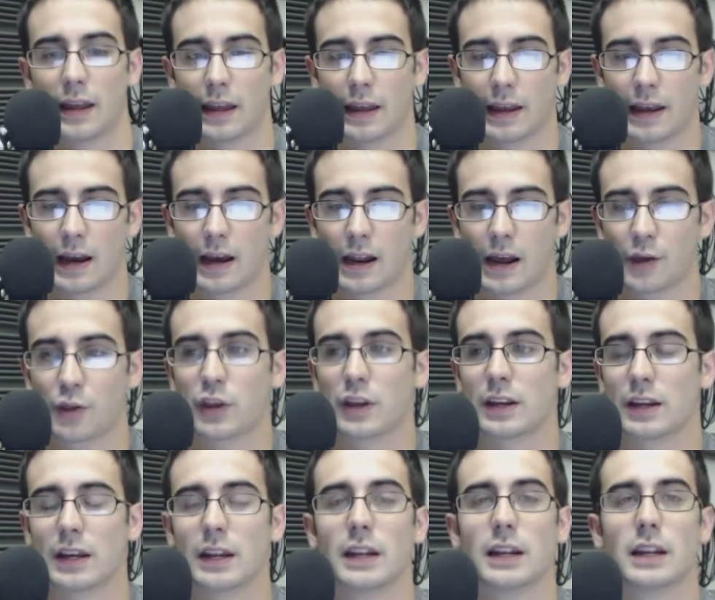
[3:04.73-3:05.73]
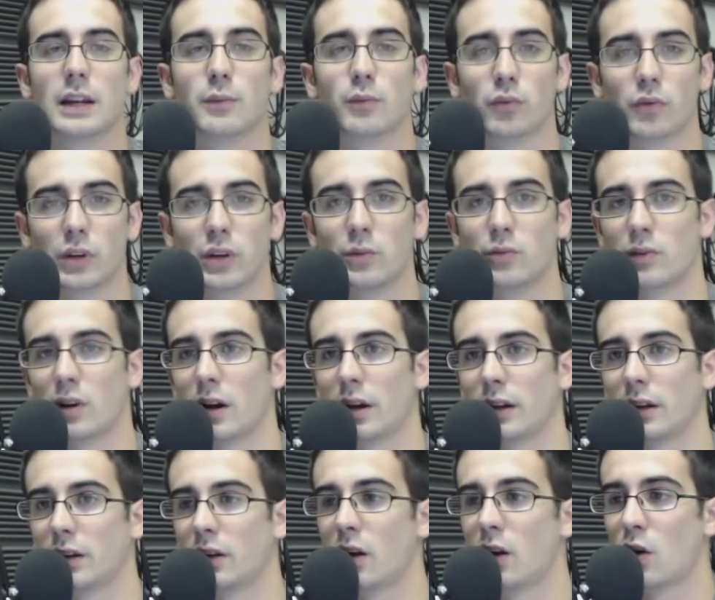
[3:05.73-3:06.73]
And I think getting him
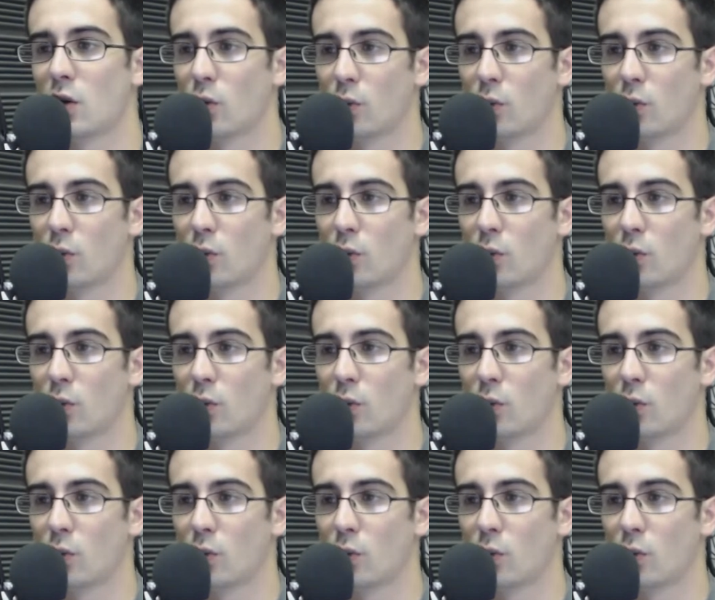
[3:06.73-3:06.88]
reunited